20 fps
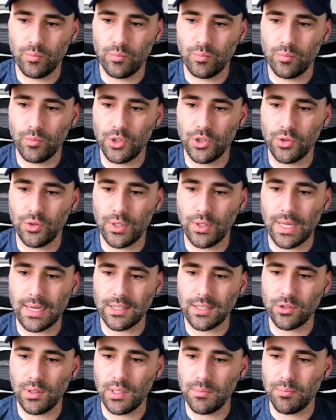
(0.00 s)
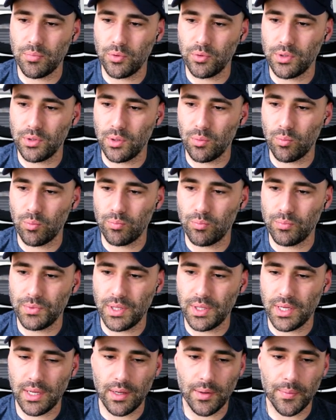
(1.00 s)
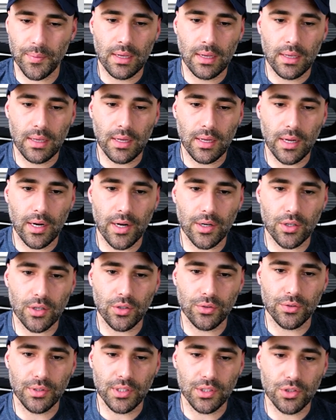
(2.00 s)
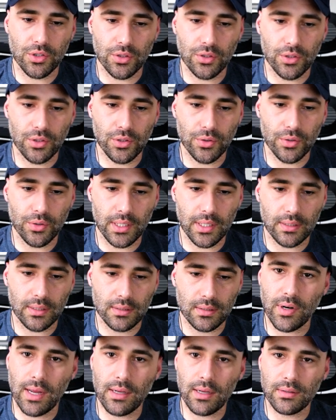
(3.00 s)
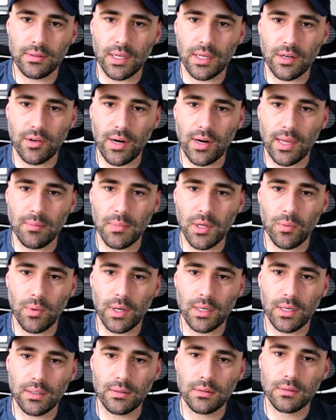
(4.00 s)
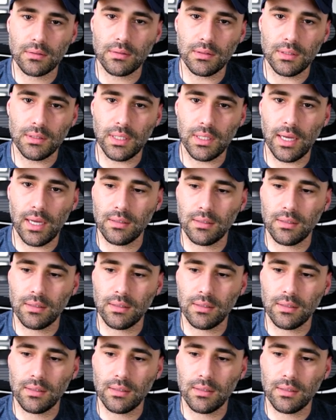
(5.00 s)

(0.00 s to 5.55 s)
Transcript: We should actually put the air condition unit, the grimy one. Yeah.